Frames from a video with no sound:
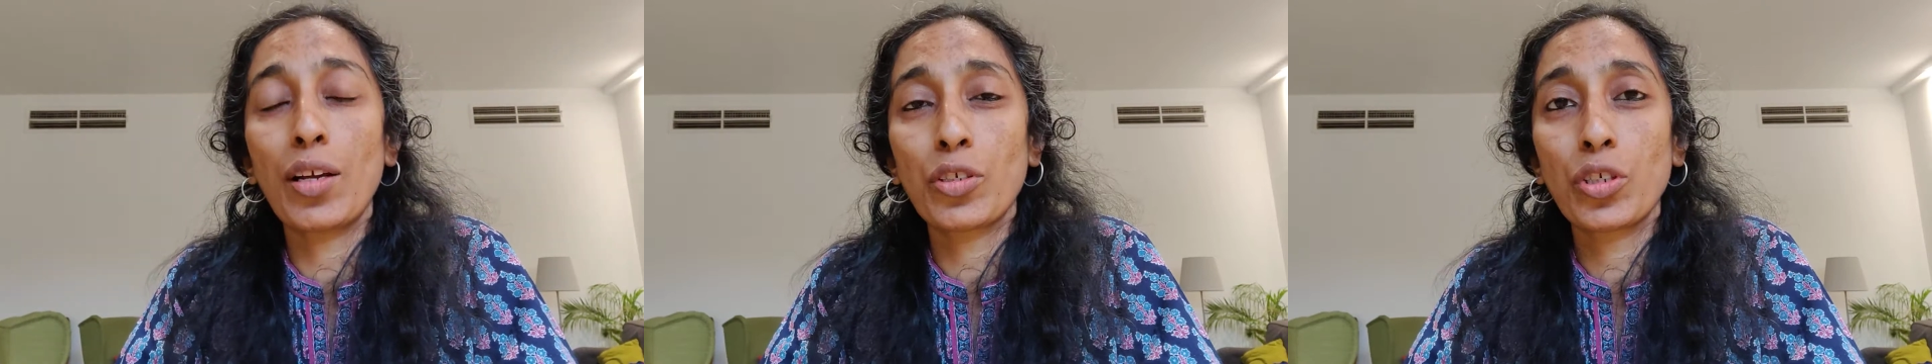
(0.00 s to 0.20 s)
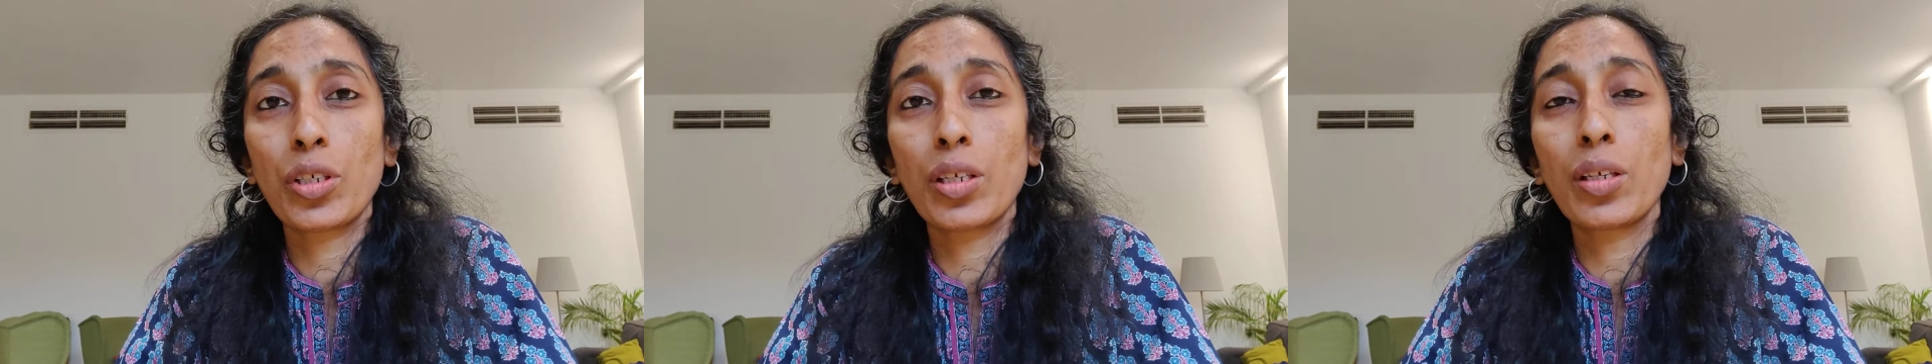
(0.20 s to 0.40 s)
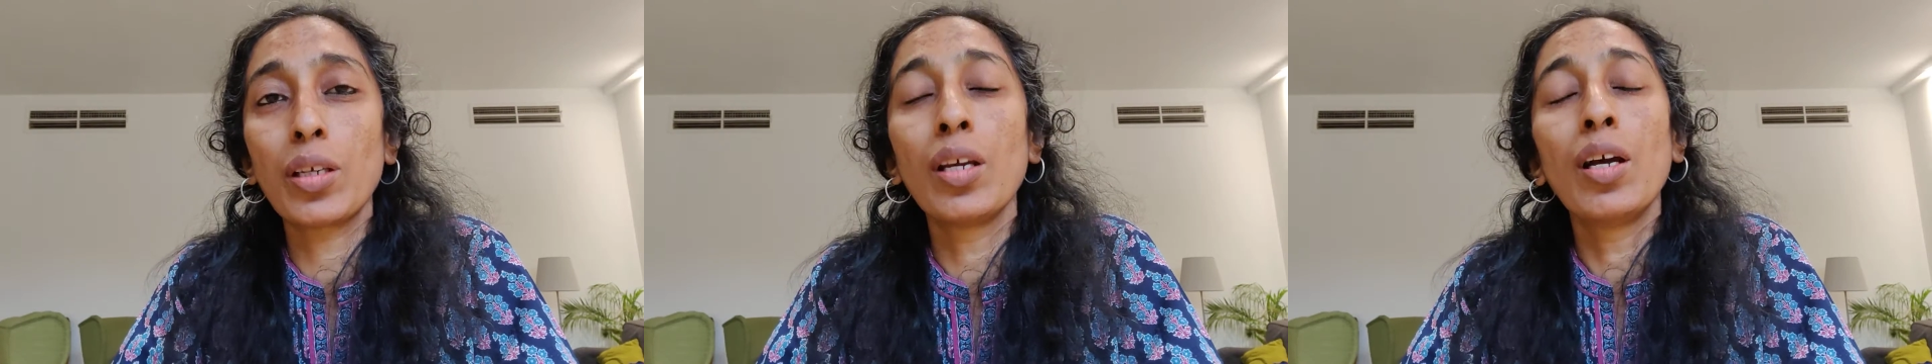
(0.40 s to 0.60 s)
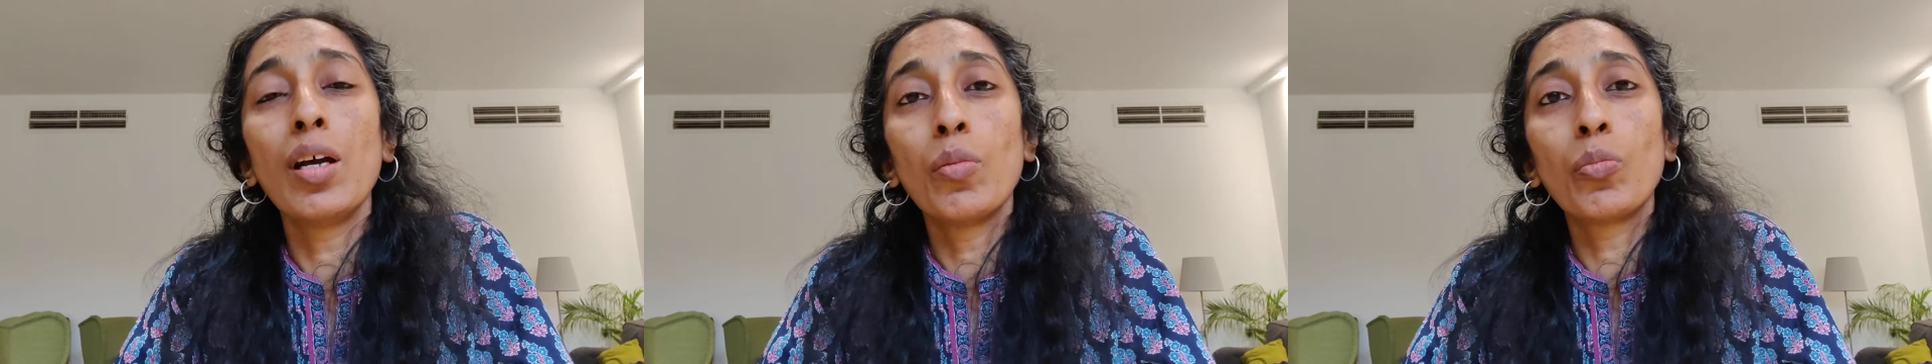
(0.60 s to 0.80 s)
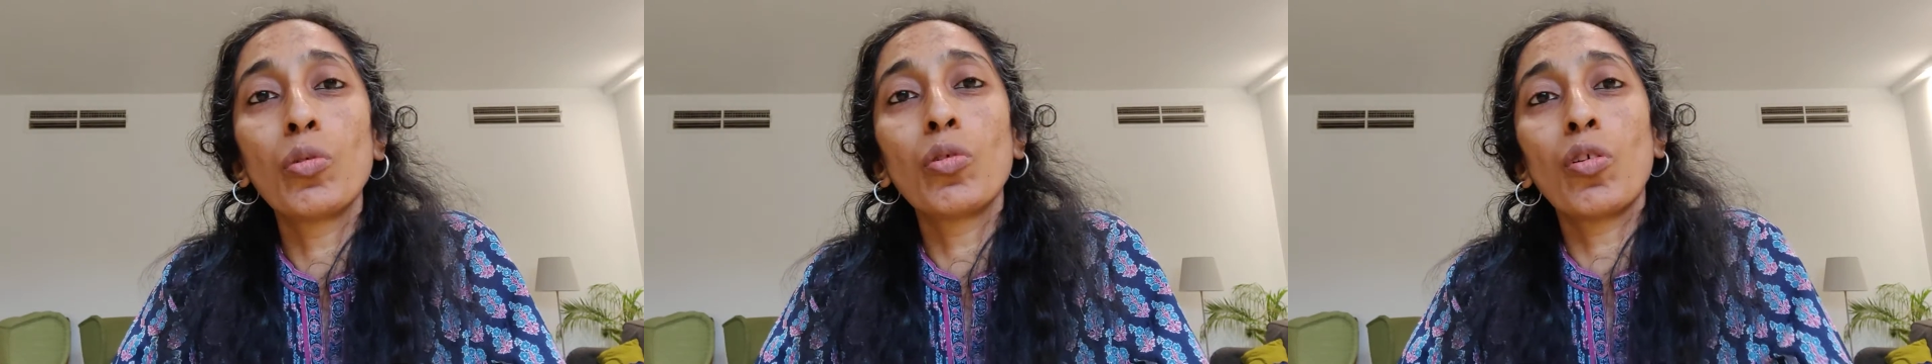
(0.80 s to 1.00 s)
actually
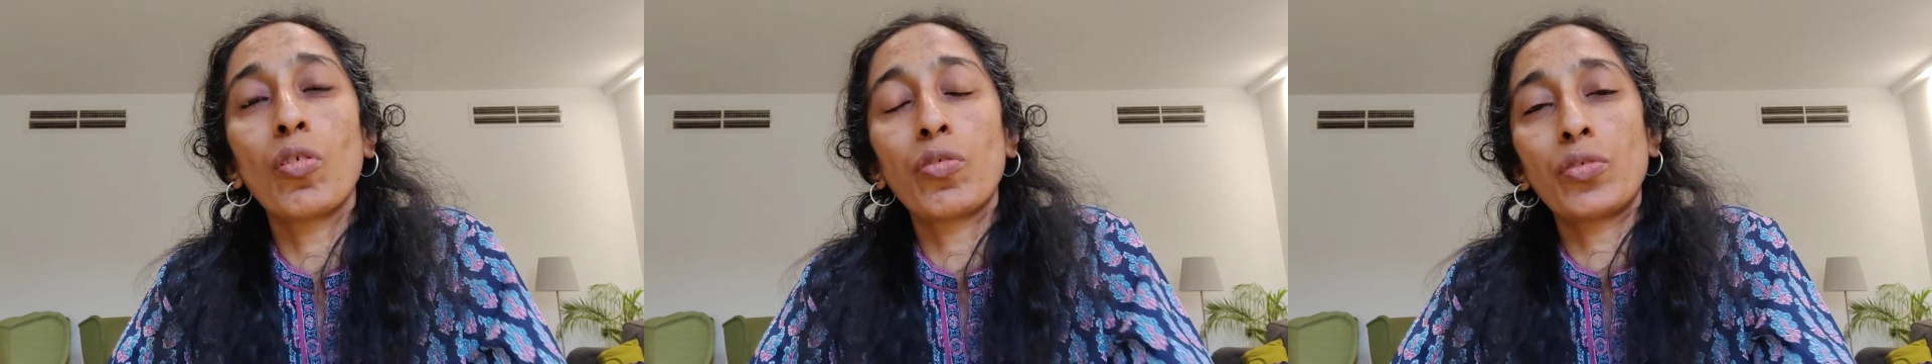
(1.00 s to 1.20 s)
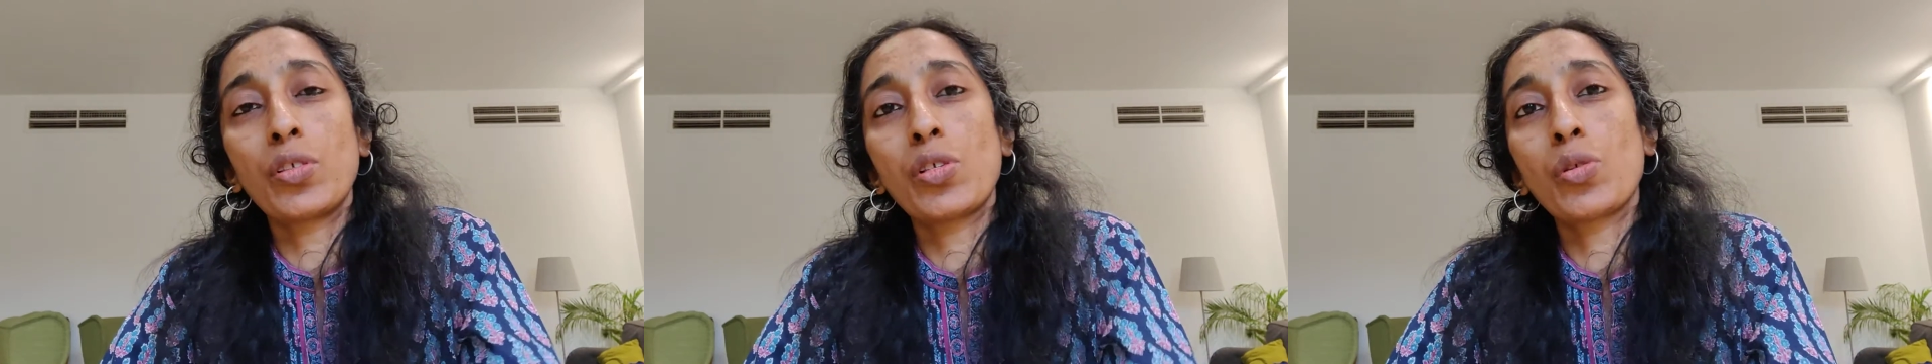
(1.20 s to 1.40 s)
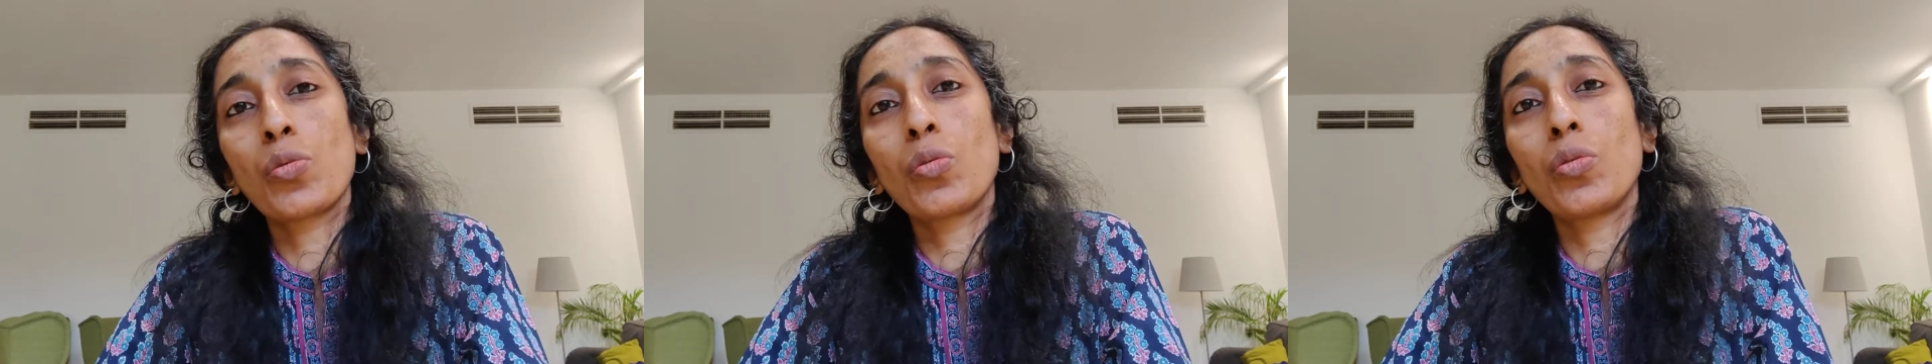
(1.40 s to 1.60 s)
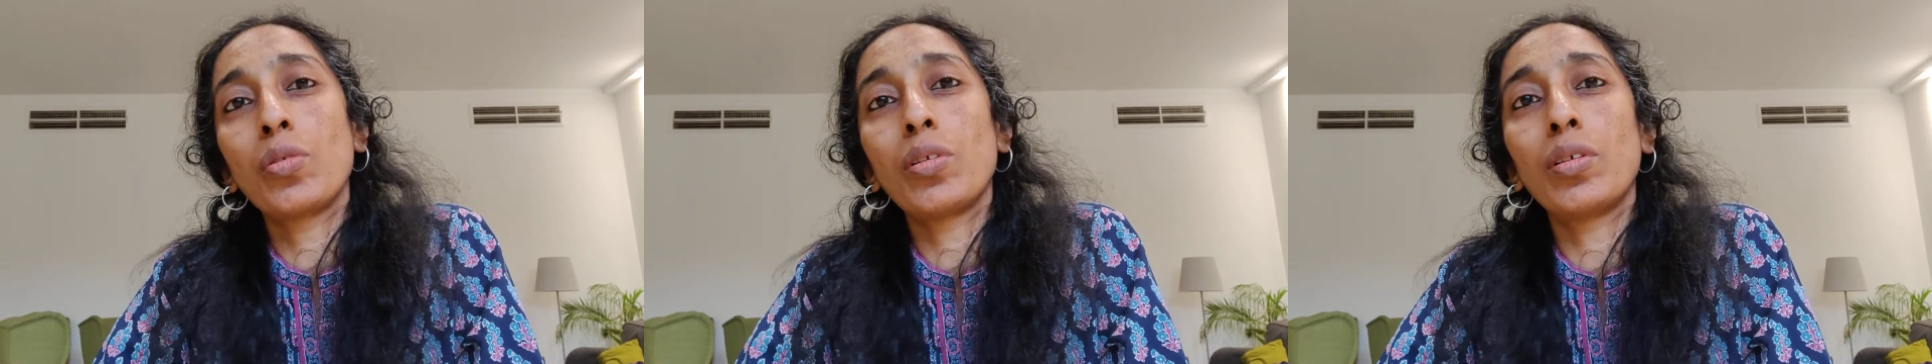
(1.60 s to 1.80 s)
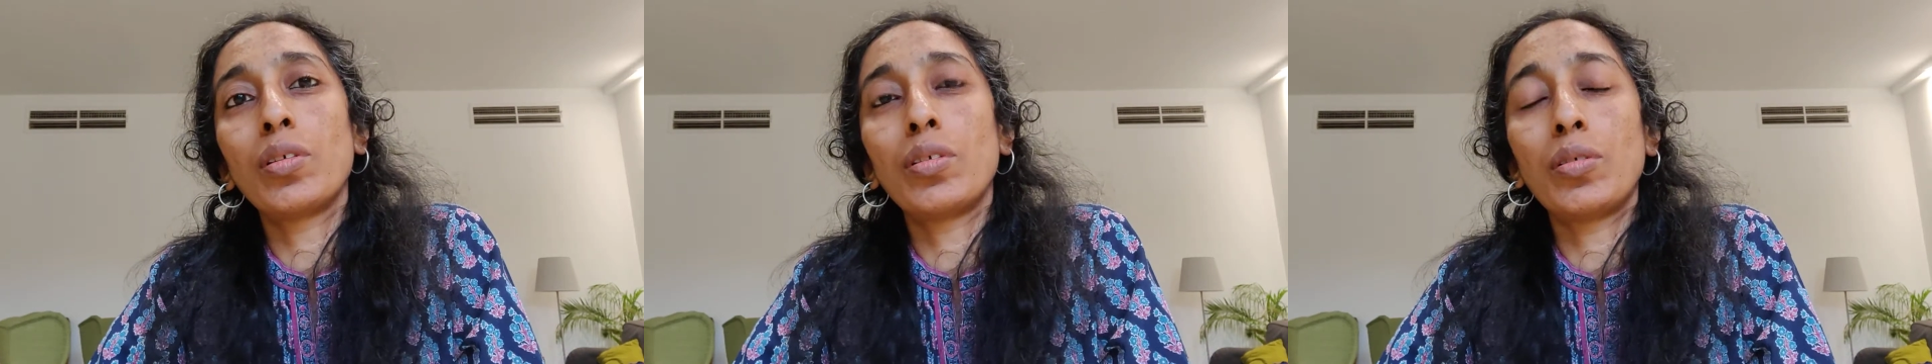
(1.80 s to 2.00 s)
pull off this
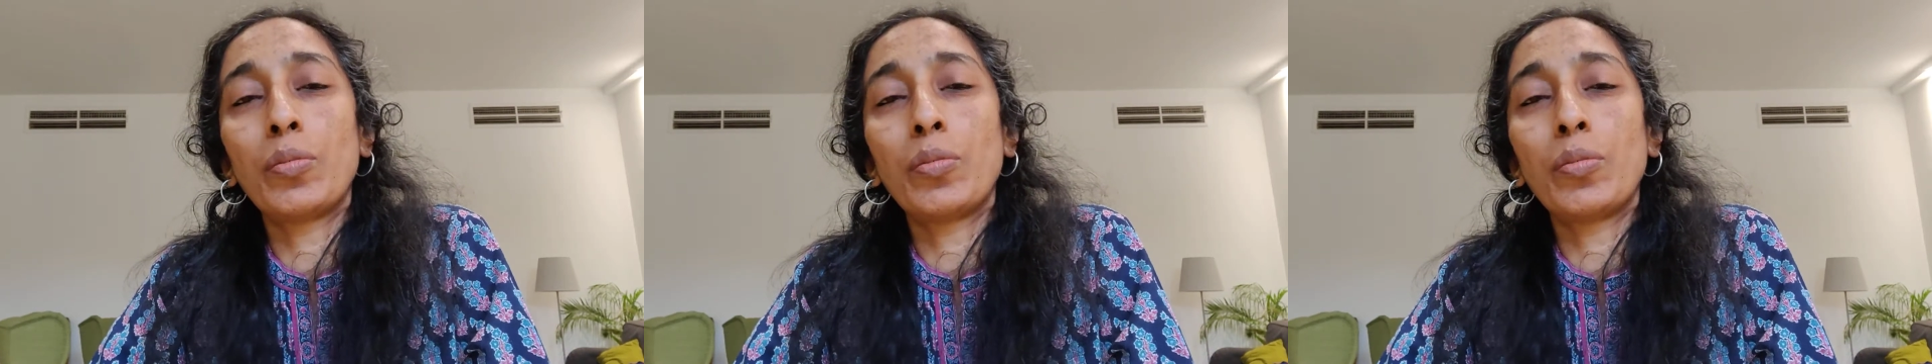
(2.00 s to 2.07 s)
whole